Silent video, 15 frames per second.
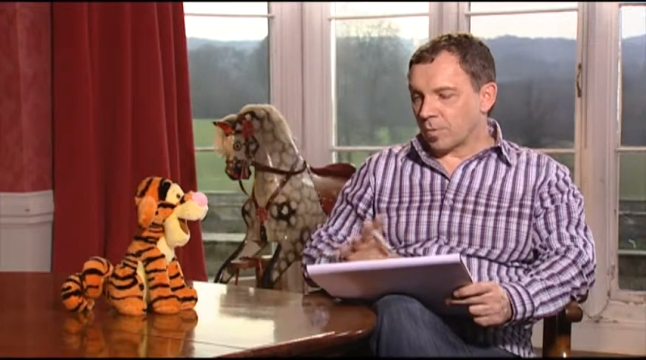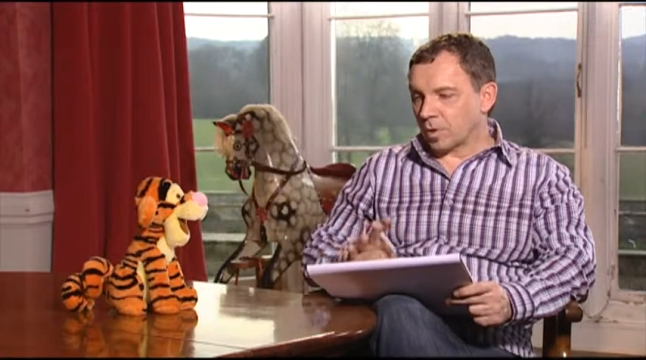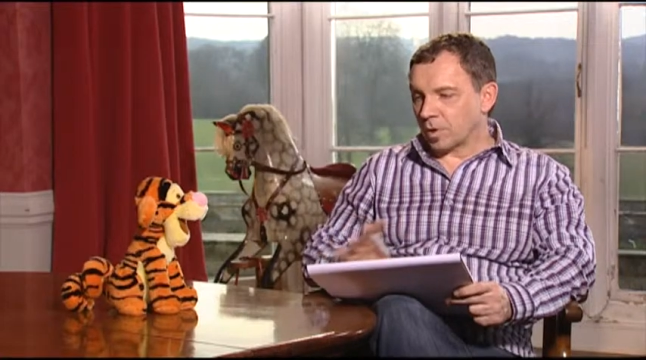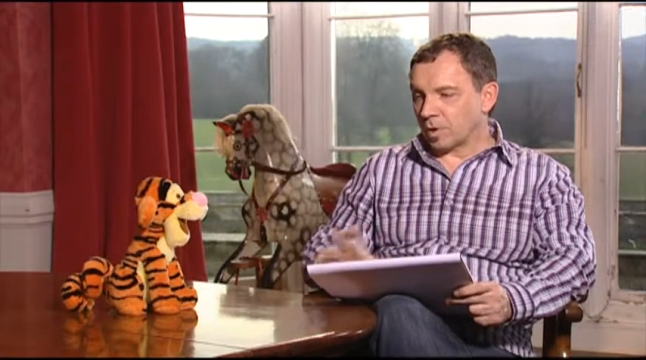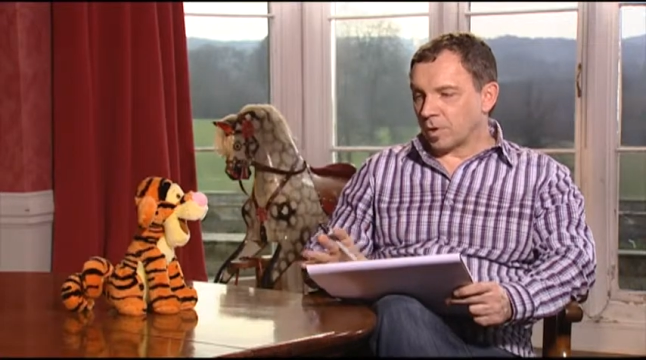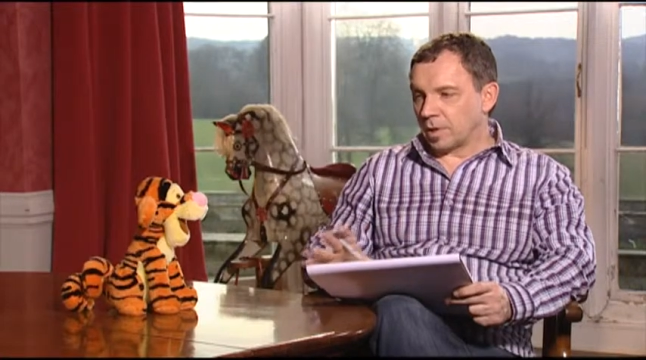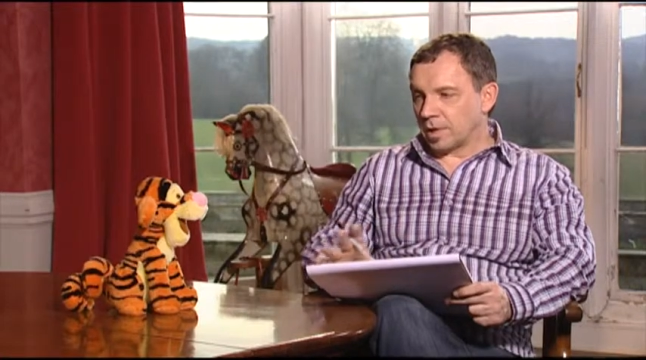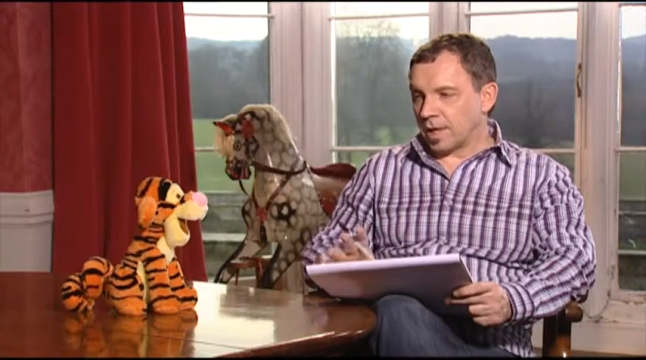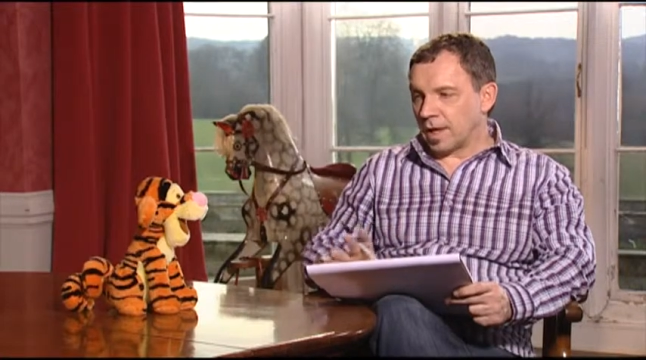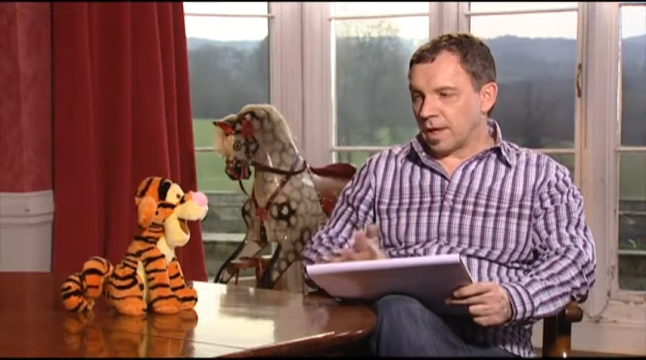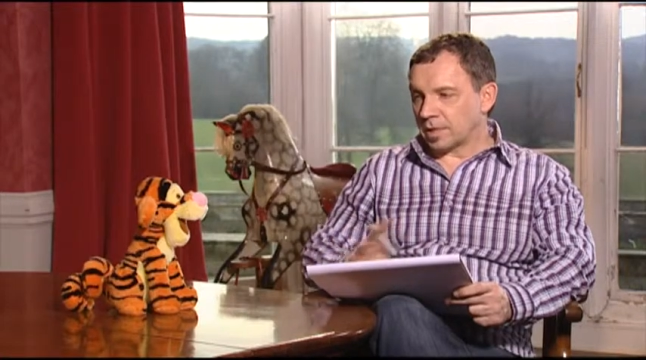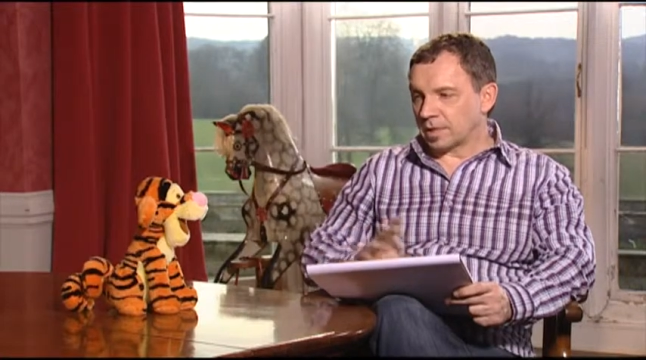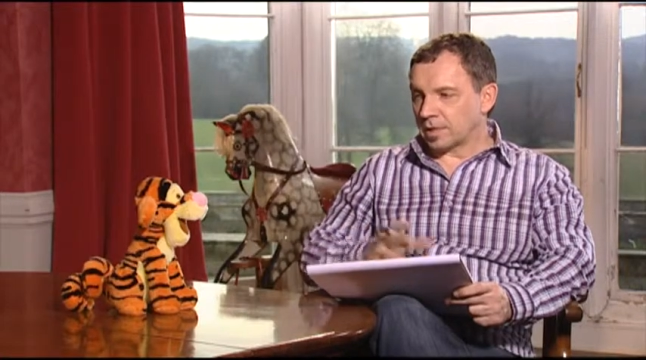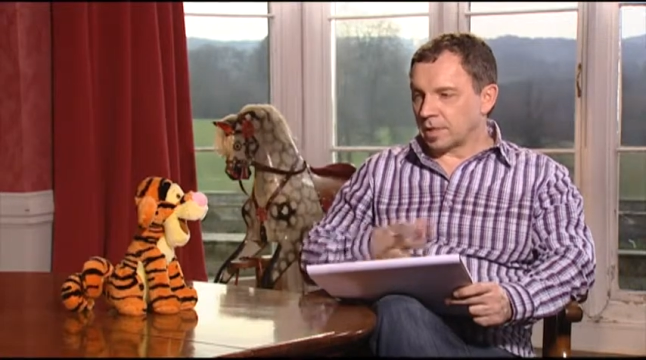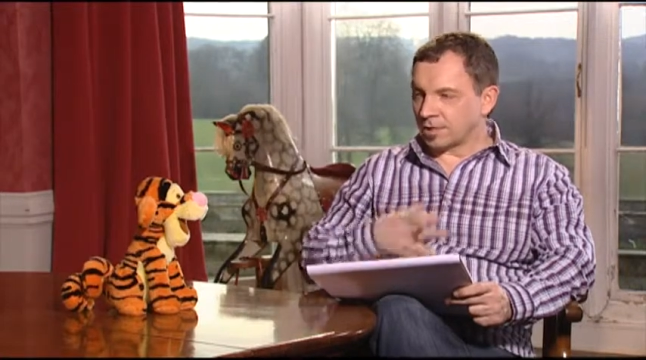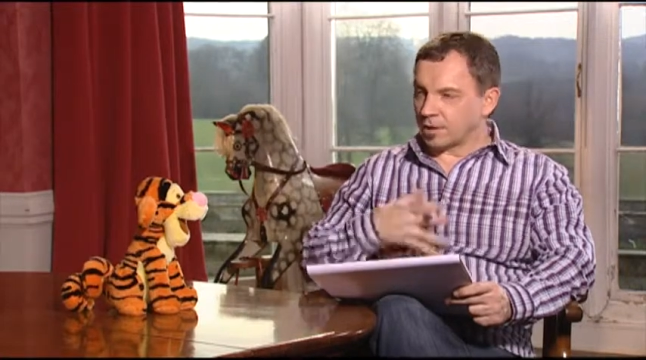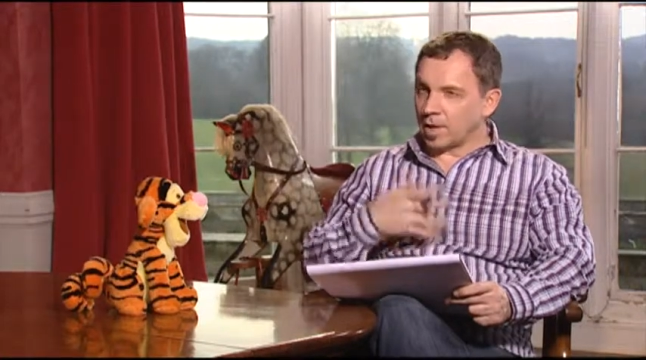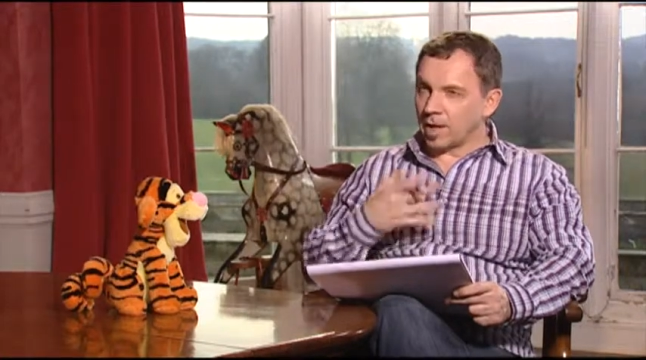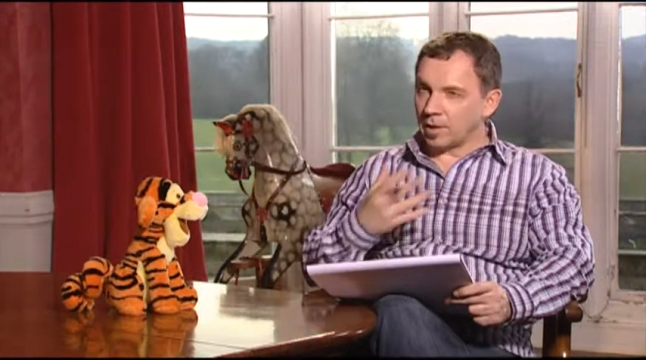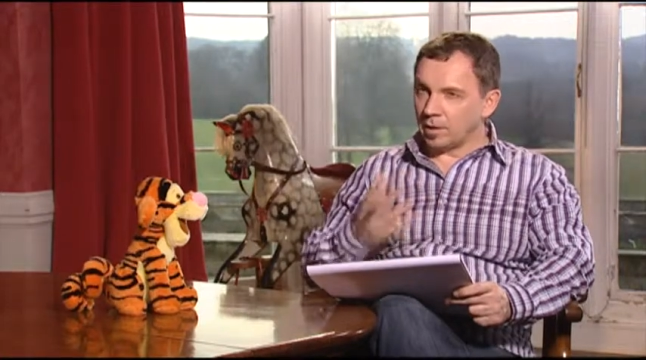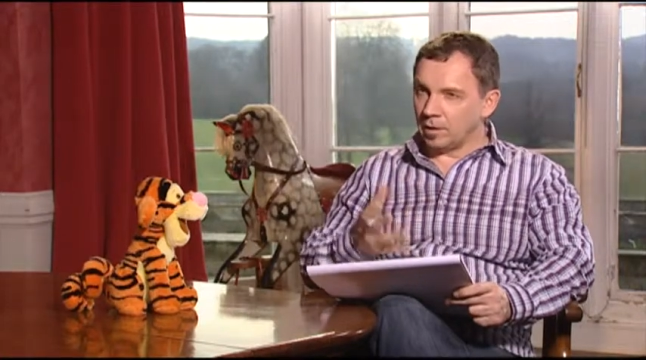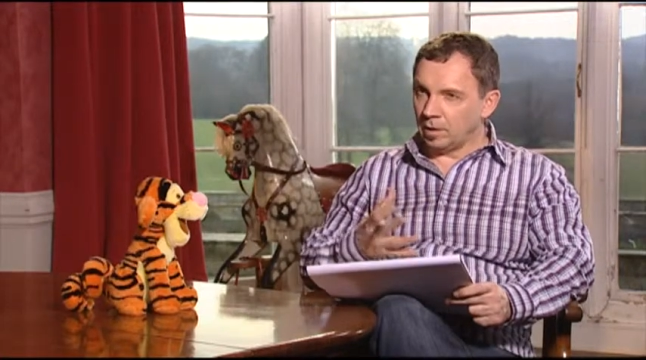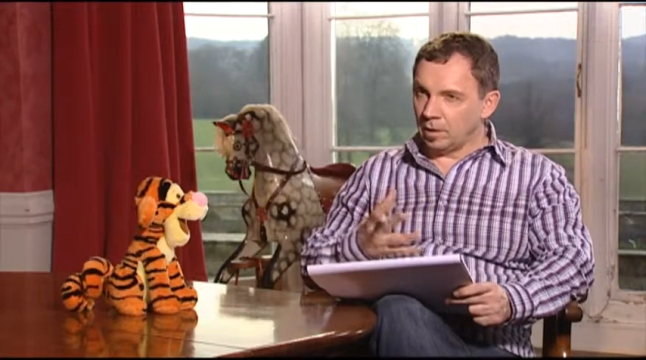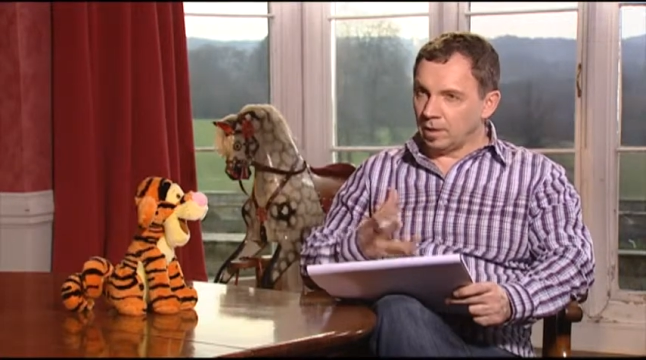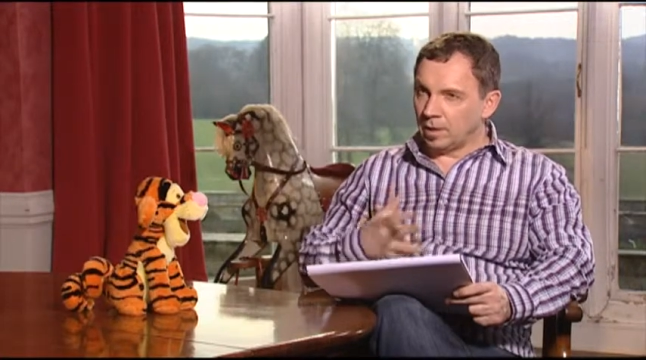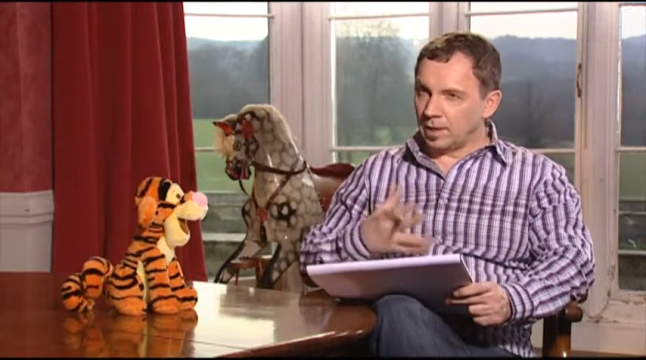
recording has its color,